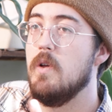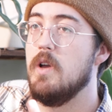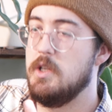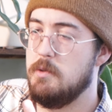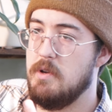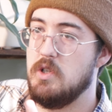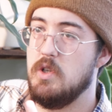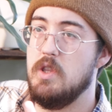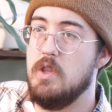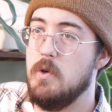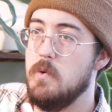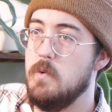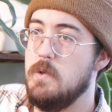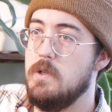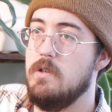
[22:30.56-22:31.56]
especially
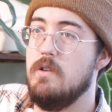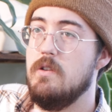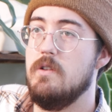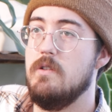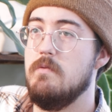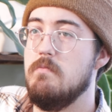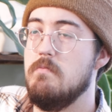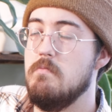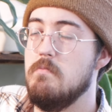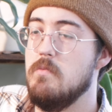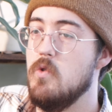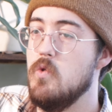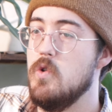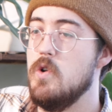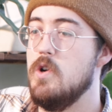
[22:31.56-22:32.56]
those
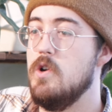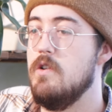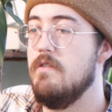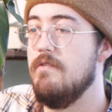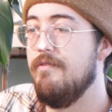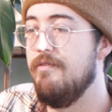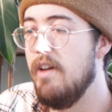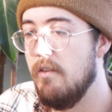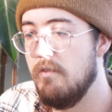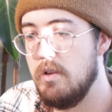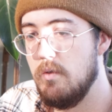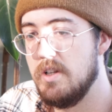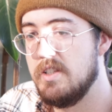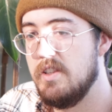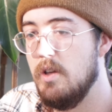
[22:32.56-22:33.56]
more
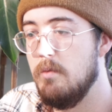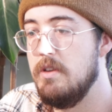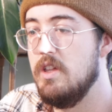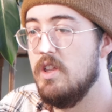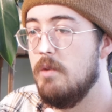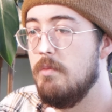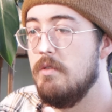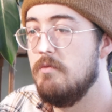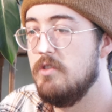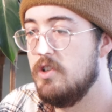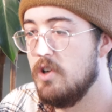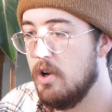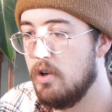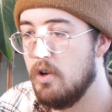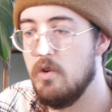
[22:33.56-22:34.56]
velvety ones, they'll be a little bit
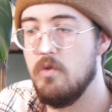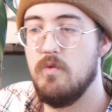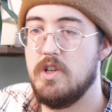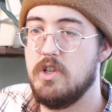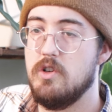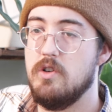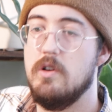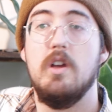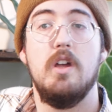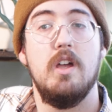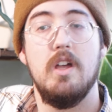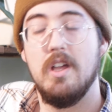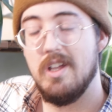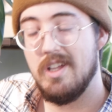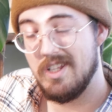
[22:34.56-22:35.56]
darker, richer.
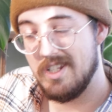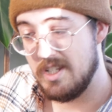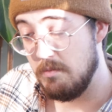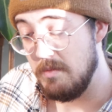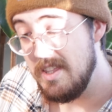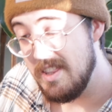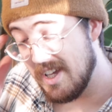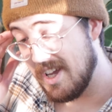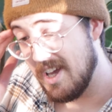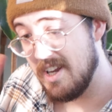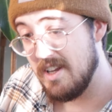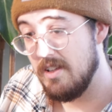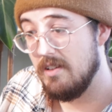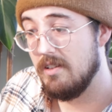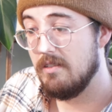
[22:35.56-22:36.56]
To me, that
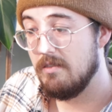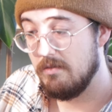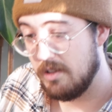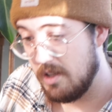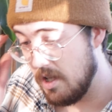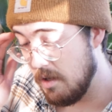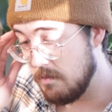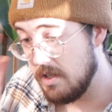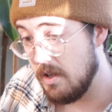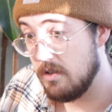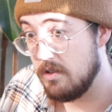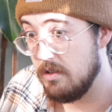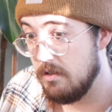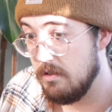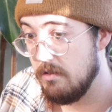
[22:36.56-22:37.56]
kind of comes
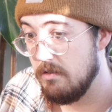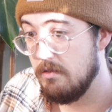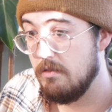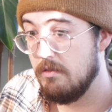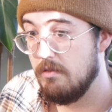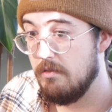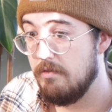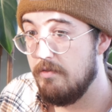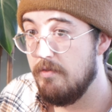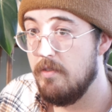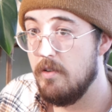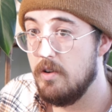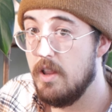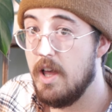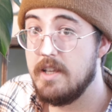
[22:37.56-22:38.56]
out to
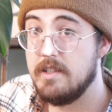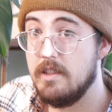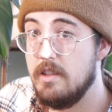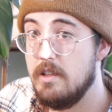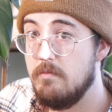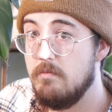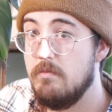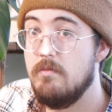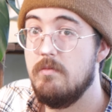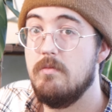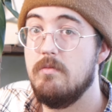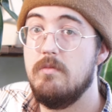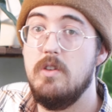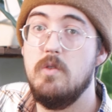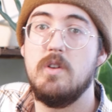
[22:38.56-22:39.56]
fertilizing them.
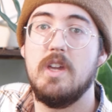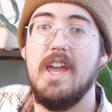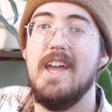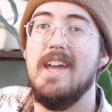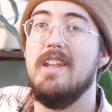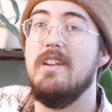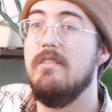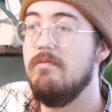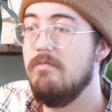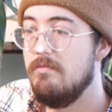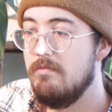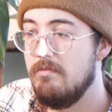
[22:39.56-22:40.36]
You can